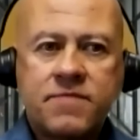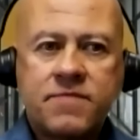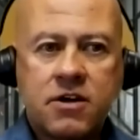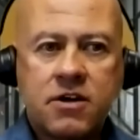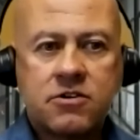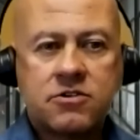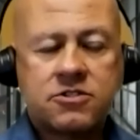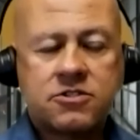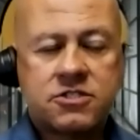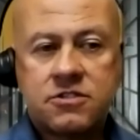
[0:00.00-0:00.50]

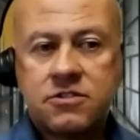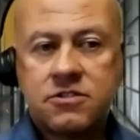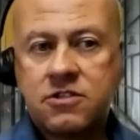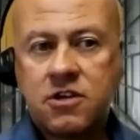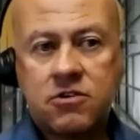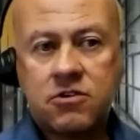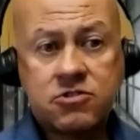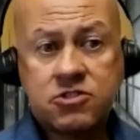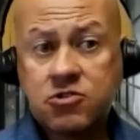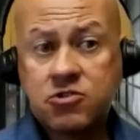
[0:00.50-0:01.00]
There's
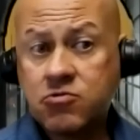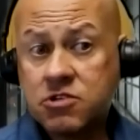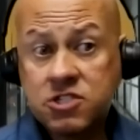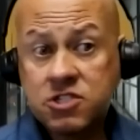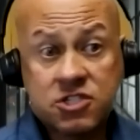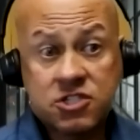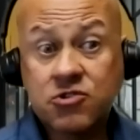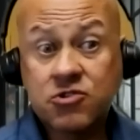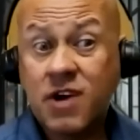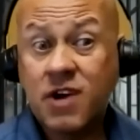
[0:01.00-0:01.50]
those who are
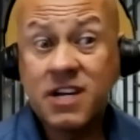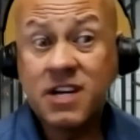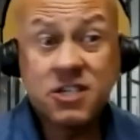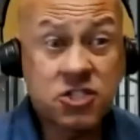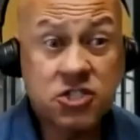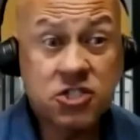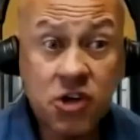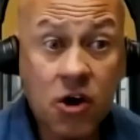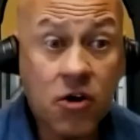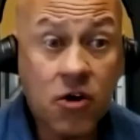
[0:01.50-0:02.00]
just trying to
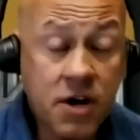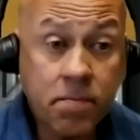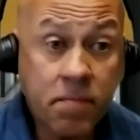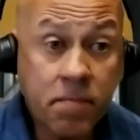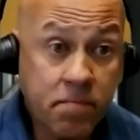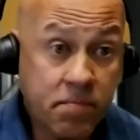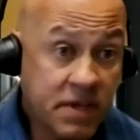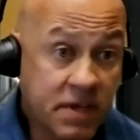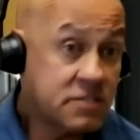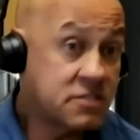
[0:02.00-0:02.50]
start
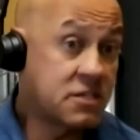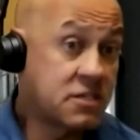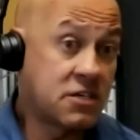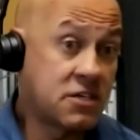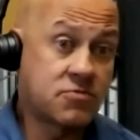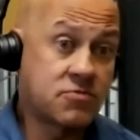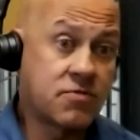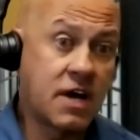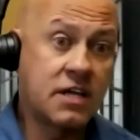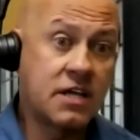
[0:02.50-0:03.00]
up a
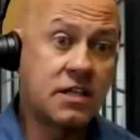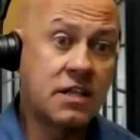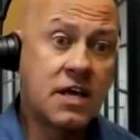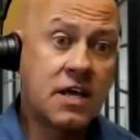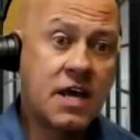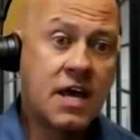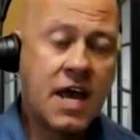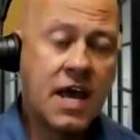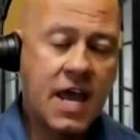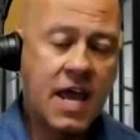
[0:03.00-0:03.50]
business, right?
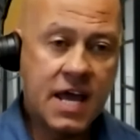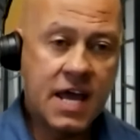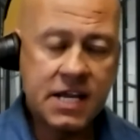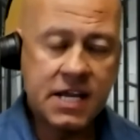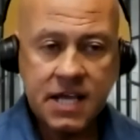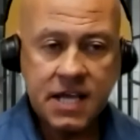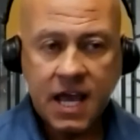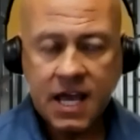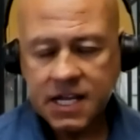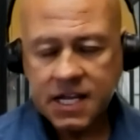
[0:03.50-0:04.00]
And
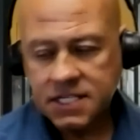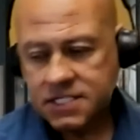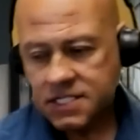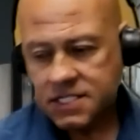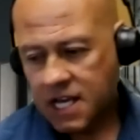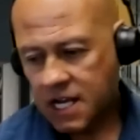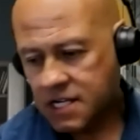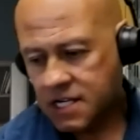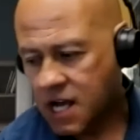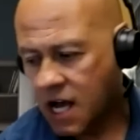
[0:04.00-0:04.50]

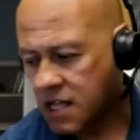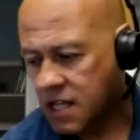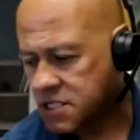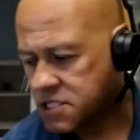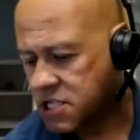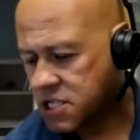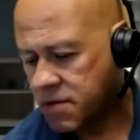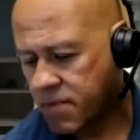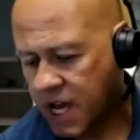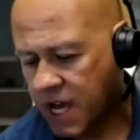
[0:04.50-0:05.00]
it's
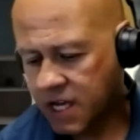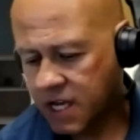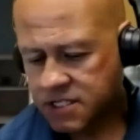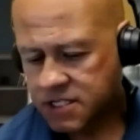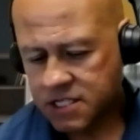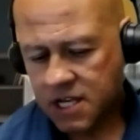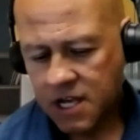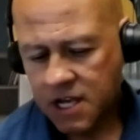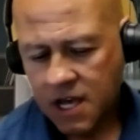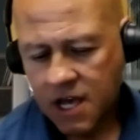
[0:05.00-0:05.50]
technology
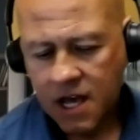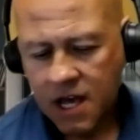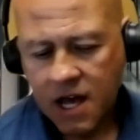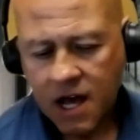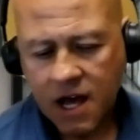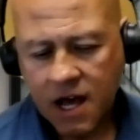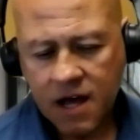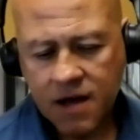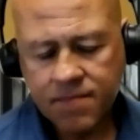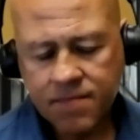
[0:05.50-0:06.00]
based.
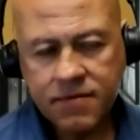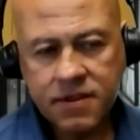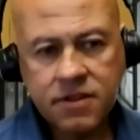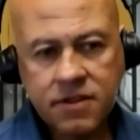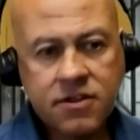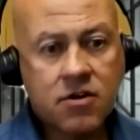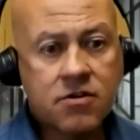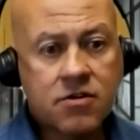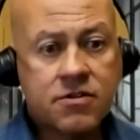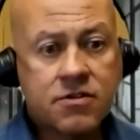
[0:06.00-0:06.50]

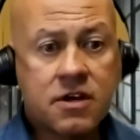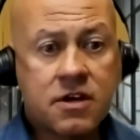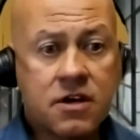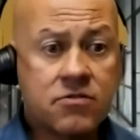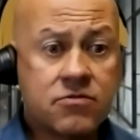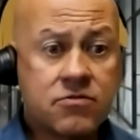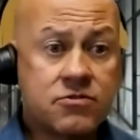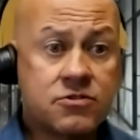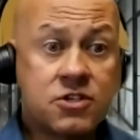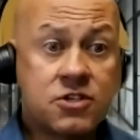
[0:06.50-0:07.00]
There are
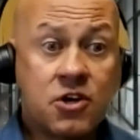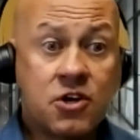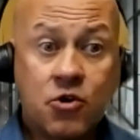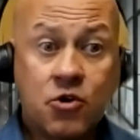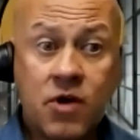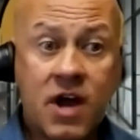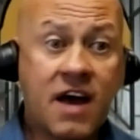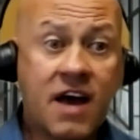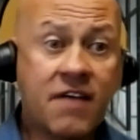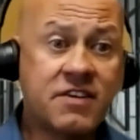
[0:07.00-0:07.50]
those
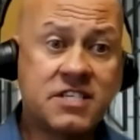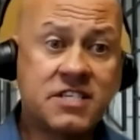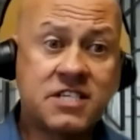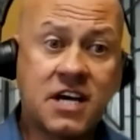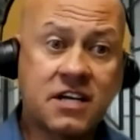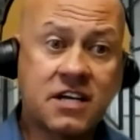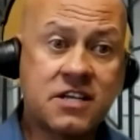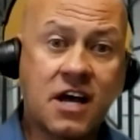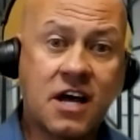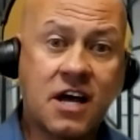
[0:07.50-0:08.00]
who have a
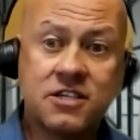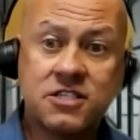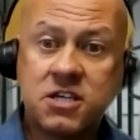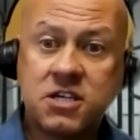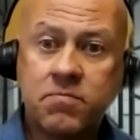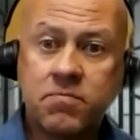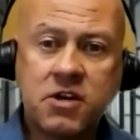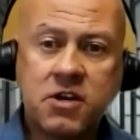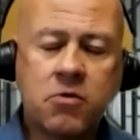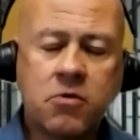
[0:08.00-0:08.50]

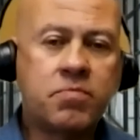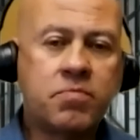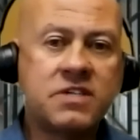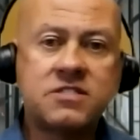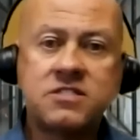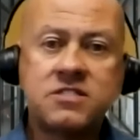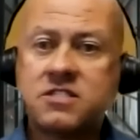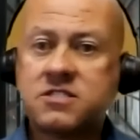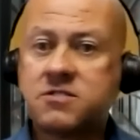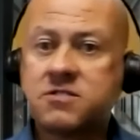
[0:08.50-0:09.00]
technology but no
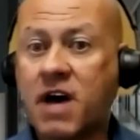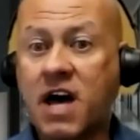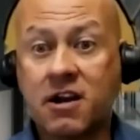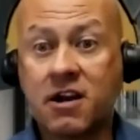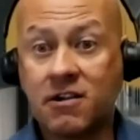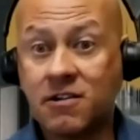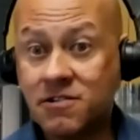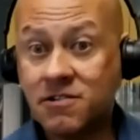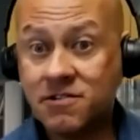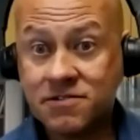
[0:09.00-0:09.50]
business
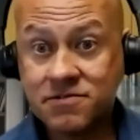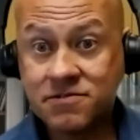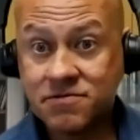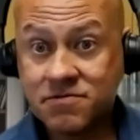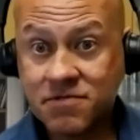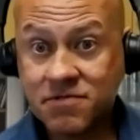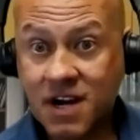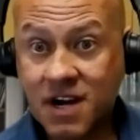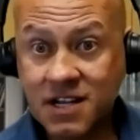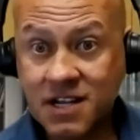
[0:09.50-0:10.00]
model,
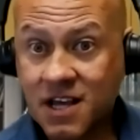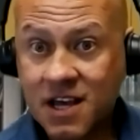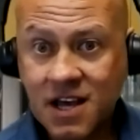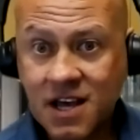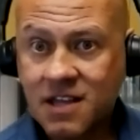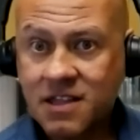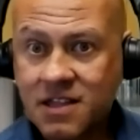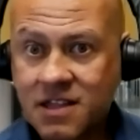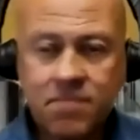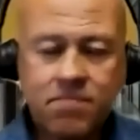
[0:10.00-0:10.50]
right?
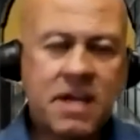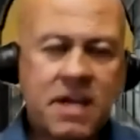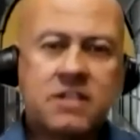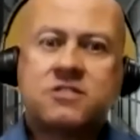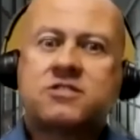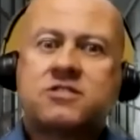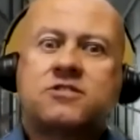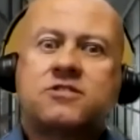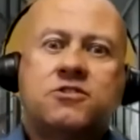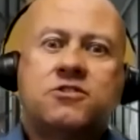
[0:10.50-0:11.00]
They've
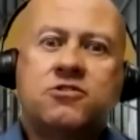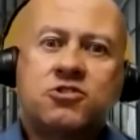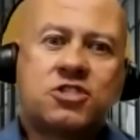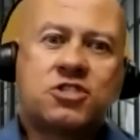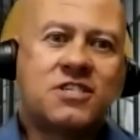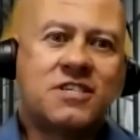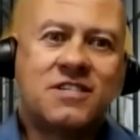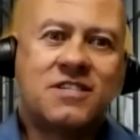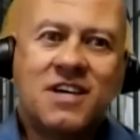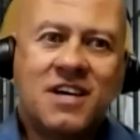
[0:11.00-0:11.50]
made a
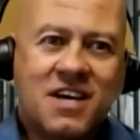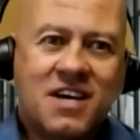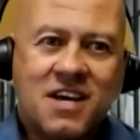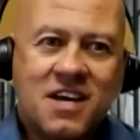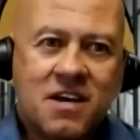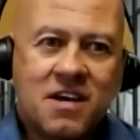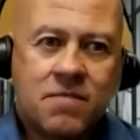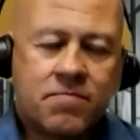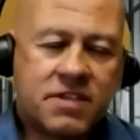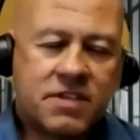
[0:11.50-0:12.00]
solution,
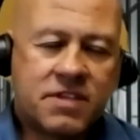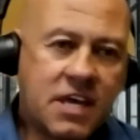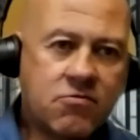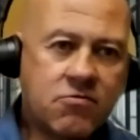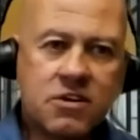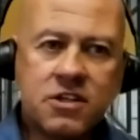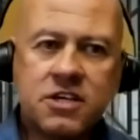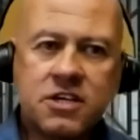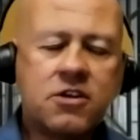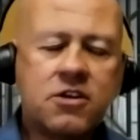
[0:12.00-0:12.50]
but they
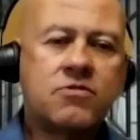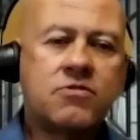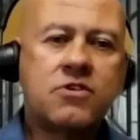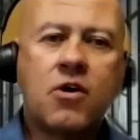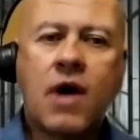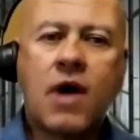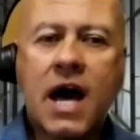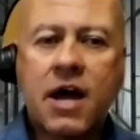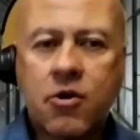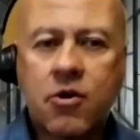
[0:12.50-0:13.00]
really don't
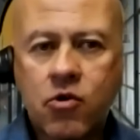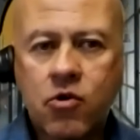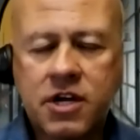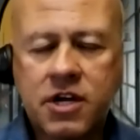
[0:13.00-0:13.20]
know how to